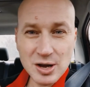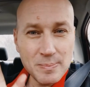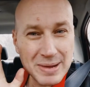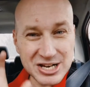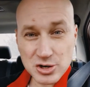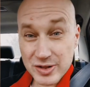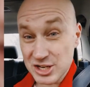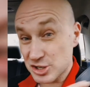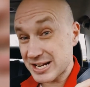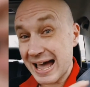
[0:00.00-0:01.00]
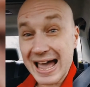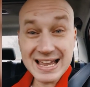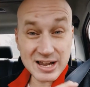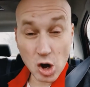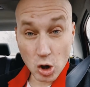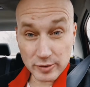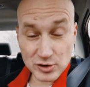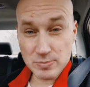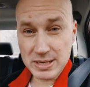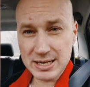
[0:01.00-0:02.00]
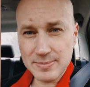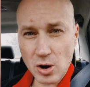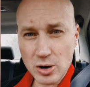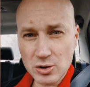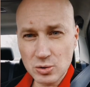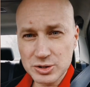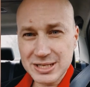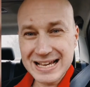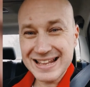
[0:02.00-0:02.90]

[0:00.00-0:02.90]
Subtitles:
Make sure that you're tagging all of your Medium articles.